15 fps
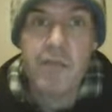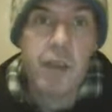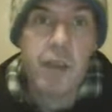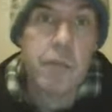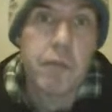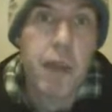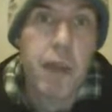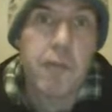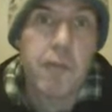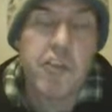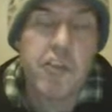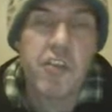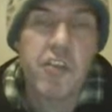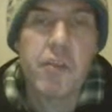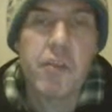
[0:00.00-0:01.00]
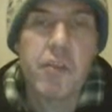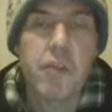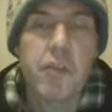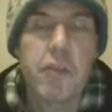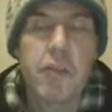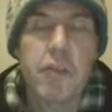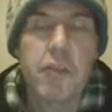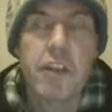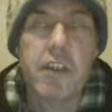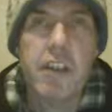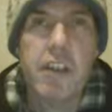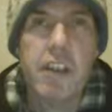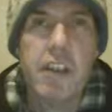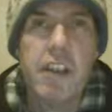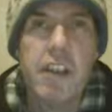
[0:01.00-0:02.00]
or marriages, more
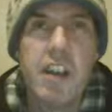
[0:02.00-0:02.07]
correctly,